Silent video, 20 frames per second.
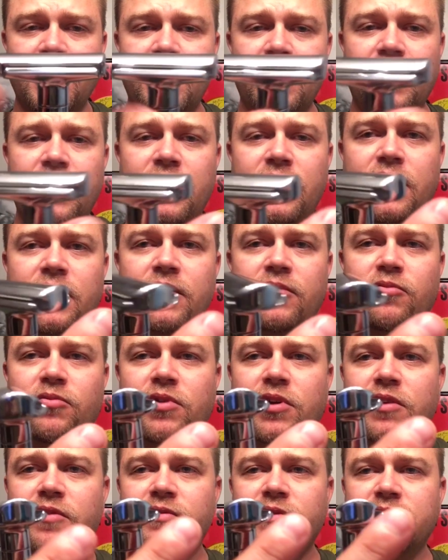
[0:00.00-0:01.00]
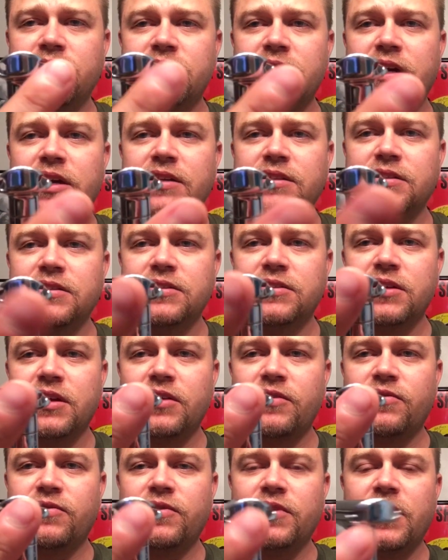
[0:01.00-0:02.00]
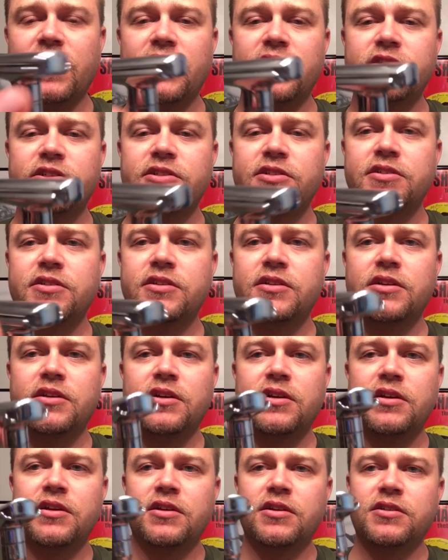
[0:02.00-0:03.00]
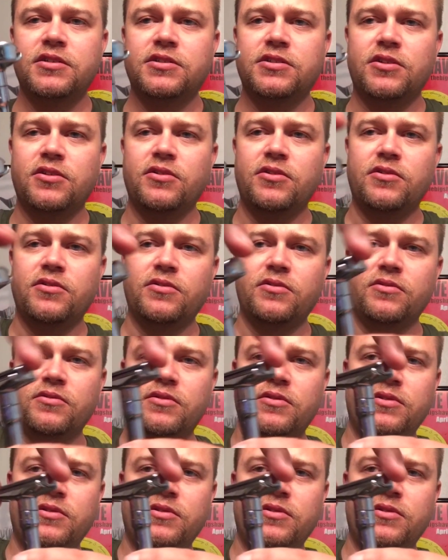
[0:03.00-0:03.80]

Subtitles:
and one of the sides is like flush. So